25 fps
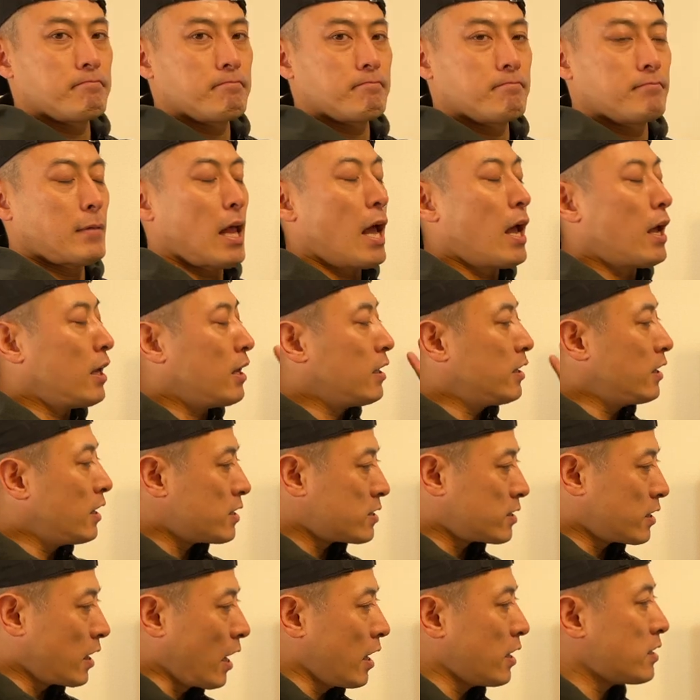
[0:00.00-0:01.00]
Then in
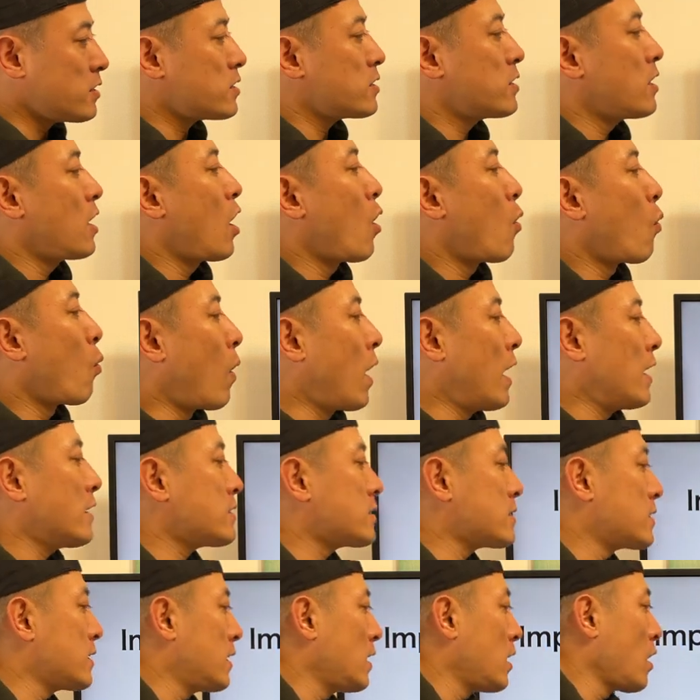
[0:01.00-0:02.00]
this case,
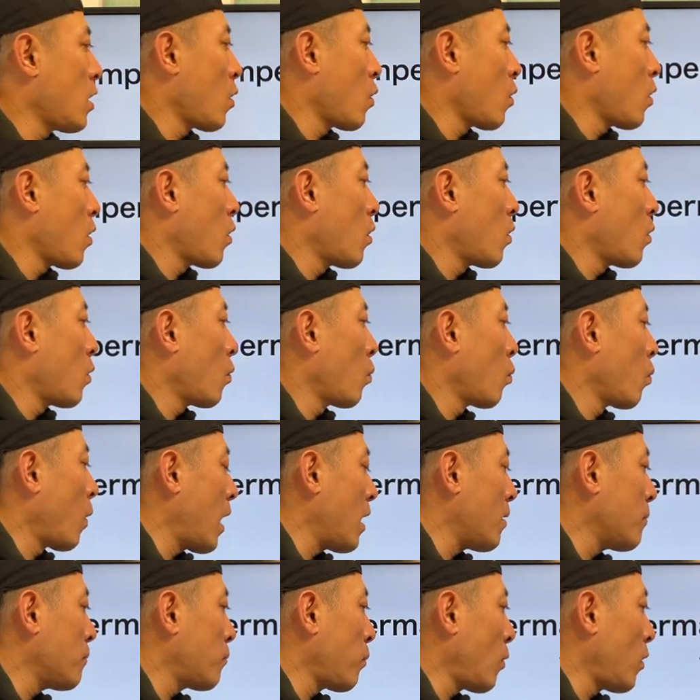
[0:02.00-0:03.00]
once
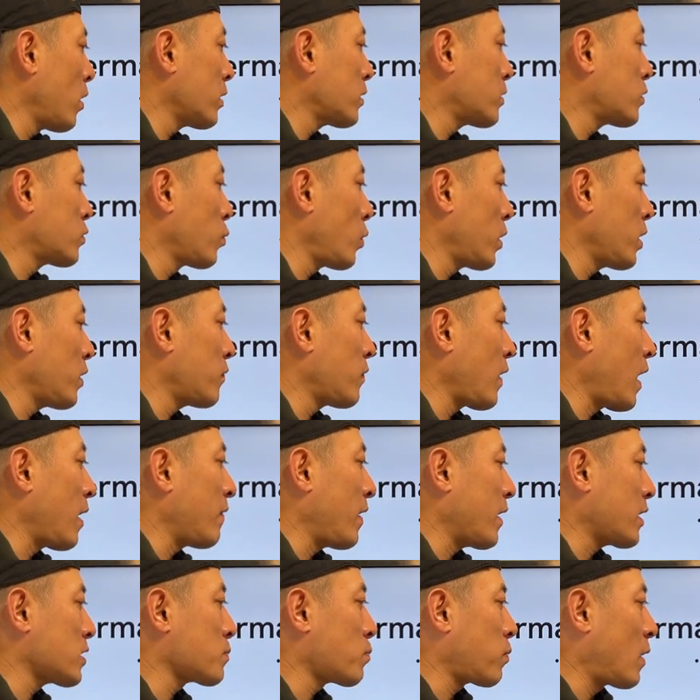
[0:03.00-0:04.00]

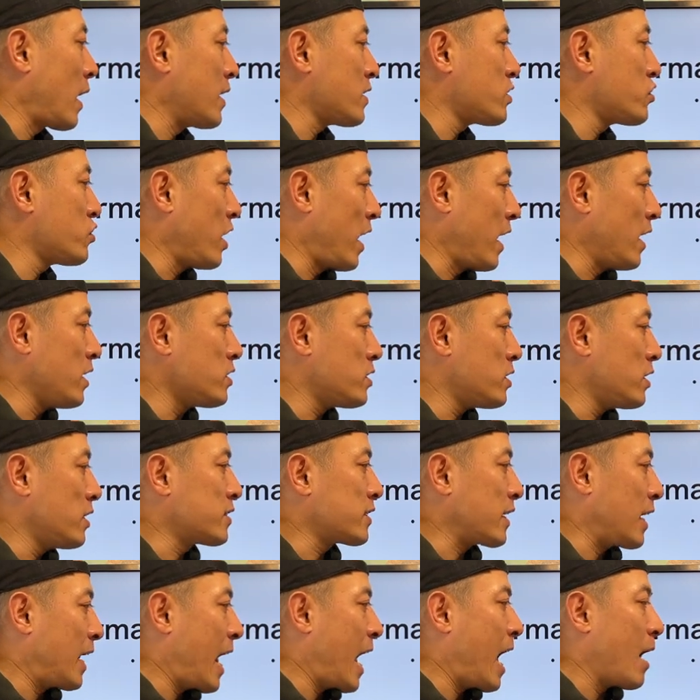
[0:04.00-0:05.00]
1.25x price change is
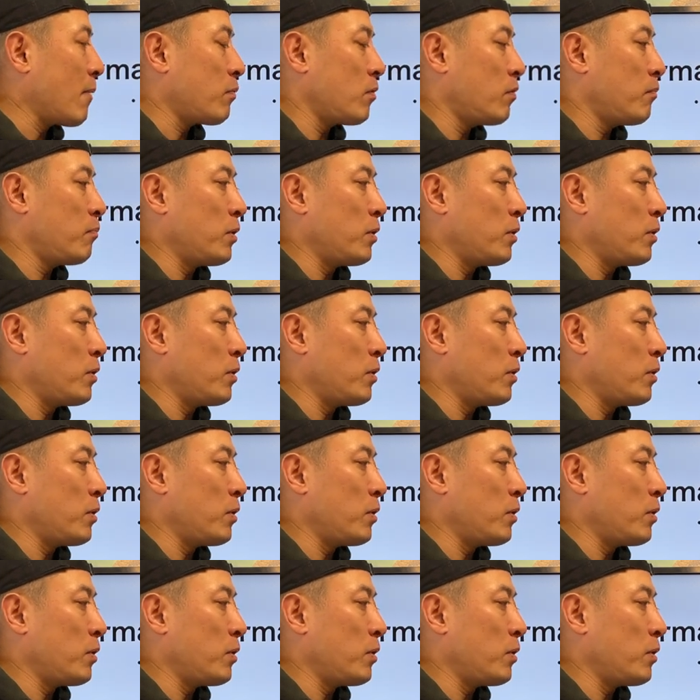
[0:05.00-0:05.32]
gonna happen